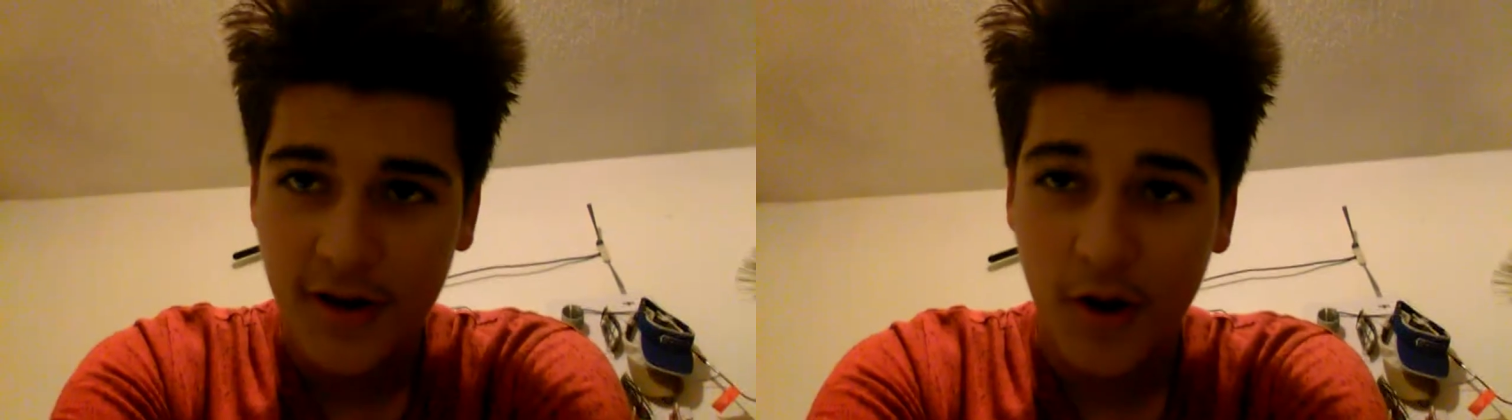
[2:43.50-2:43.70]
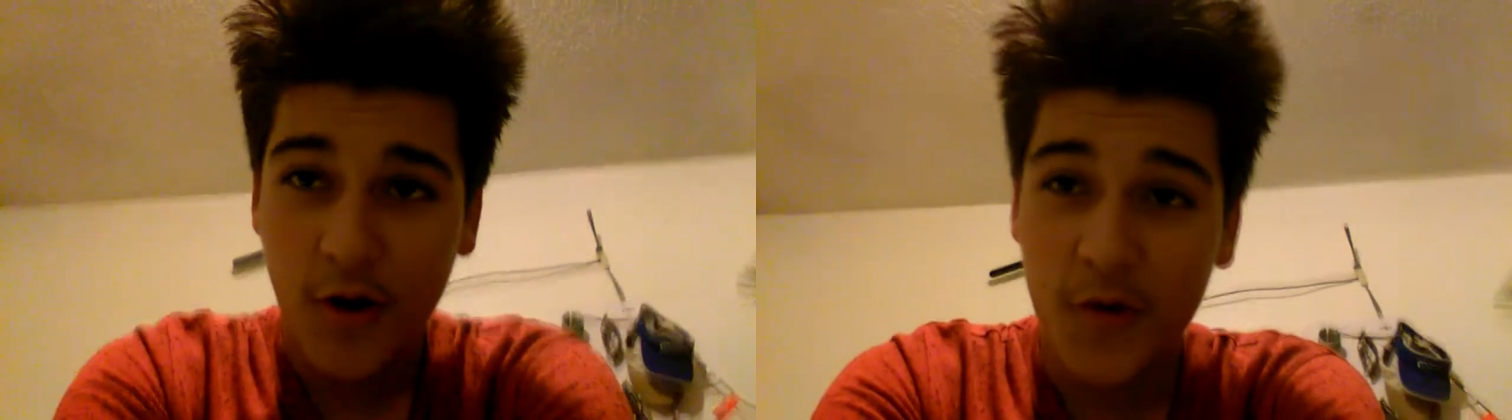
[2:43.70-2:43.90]

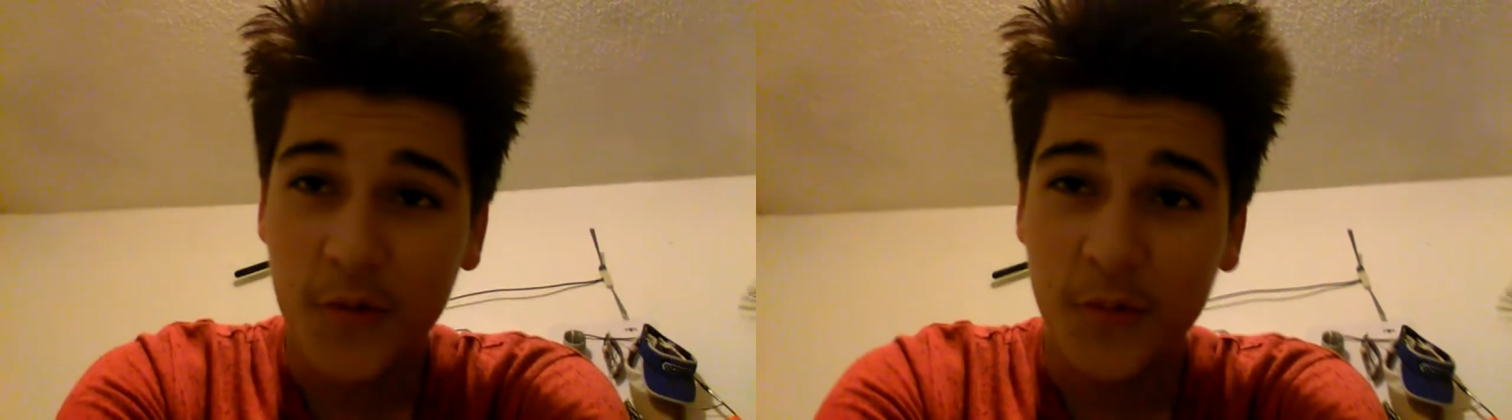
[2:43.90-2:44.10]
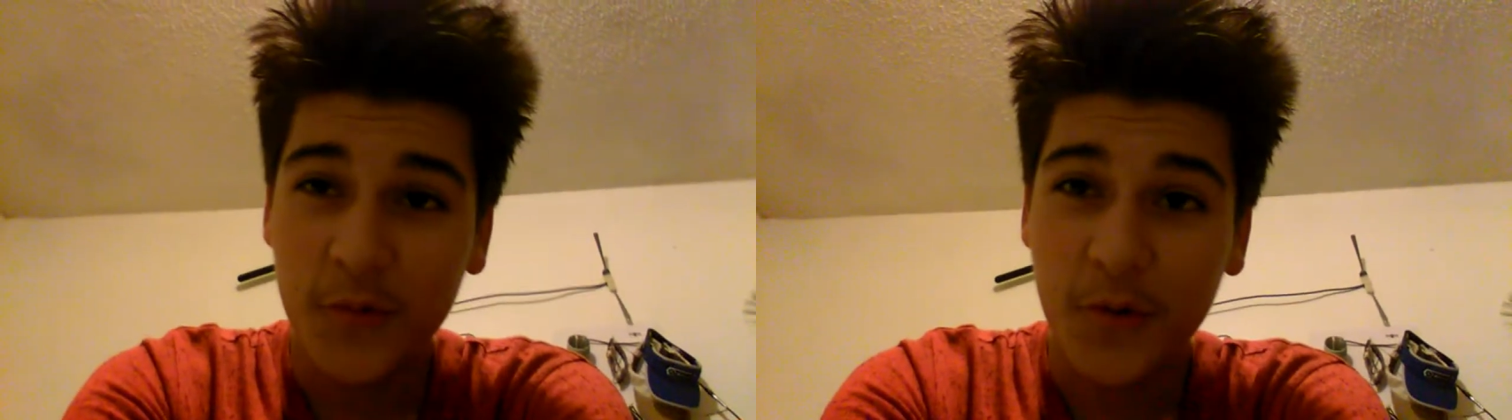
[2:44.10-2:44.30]
Oh
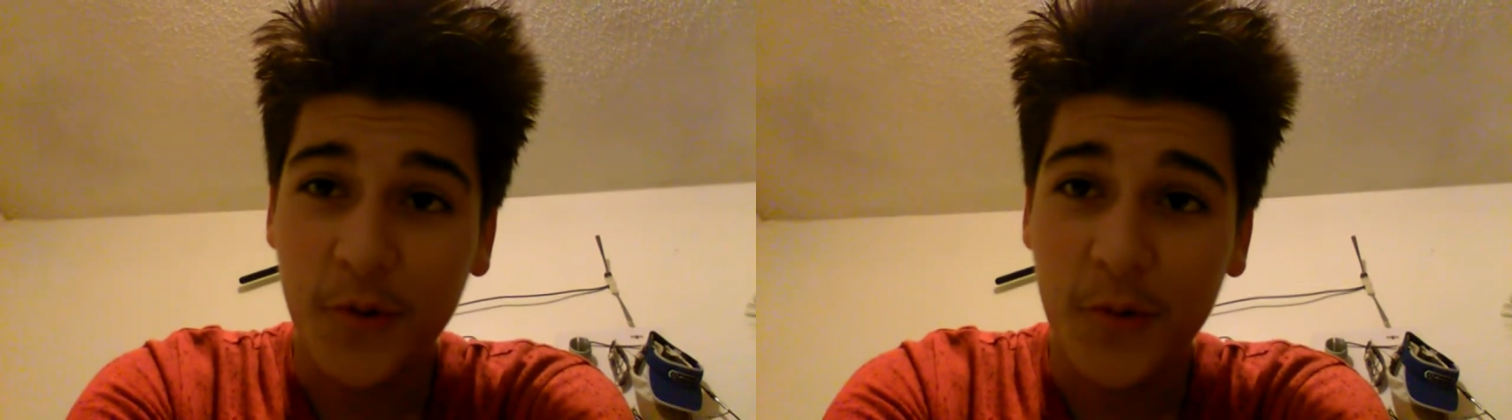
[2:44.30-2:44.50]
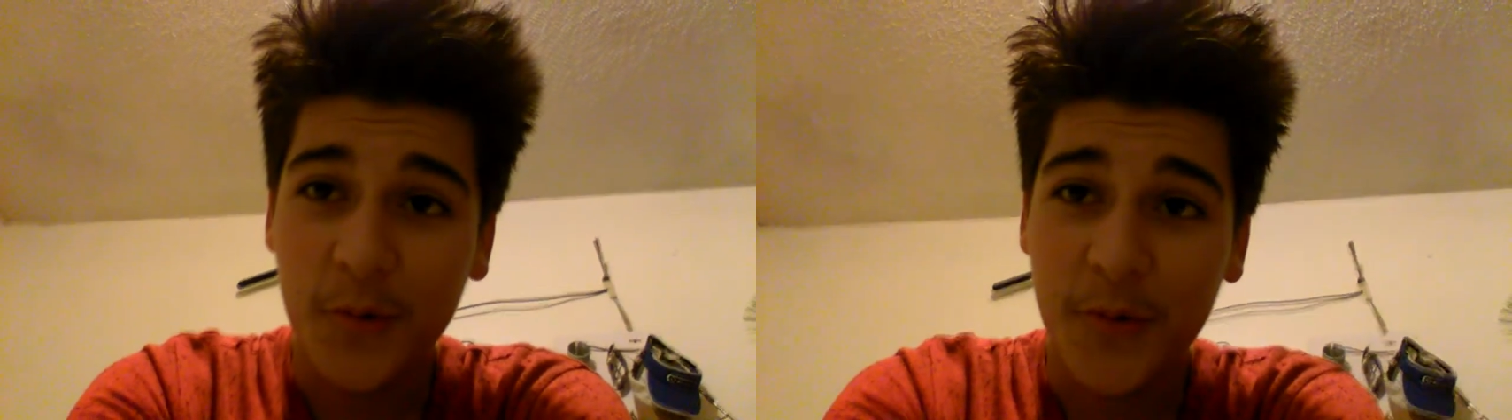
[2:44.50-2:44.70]

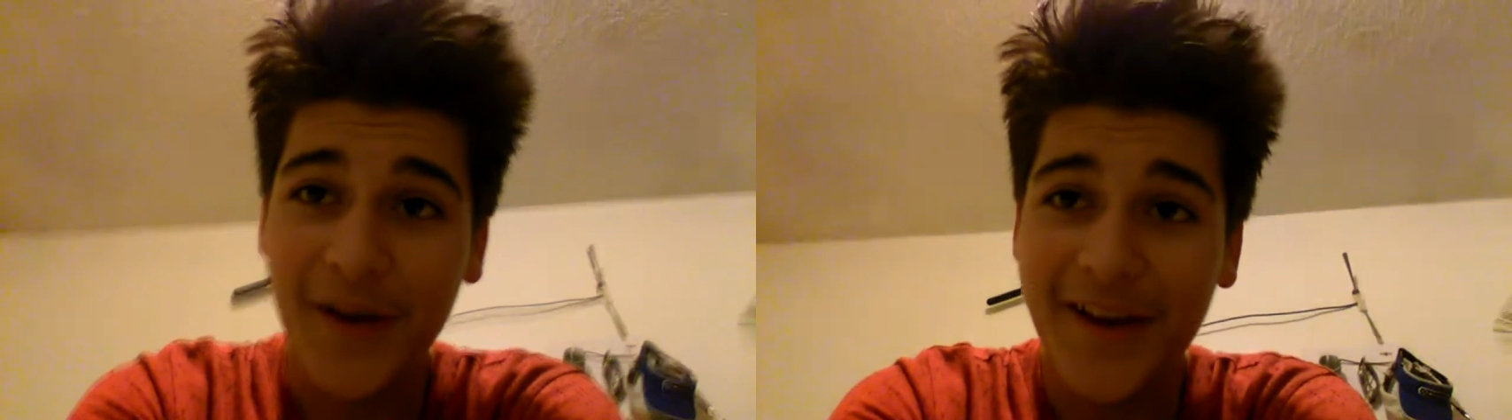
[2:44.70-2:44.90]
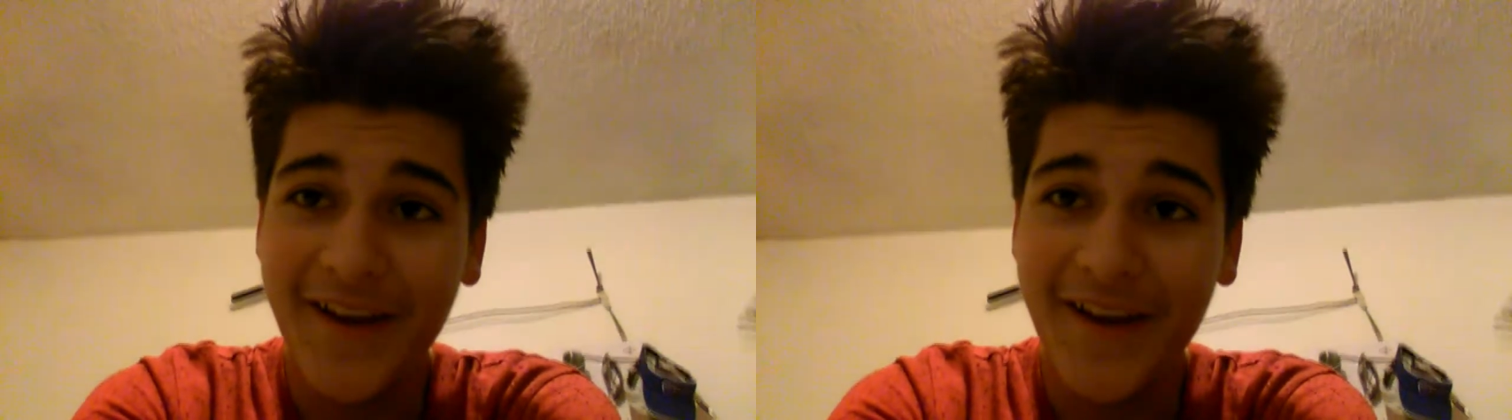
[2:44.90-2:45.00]
no.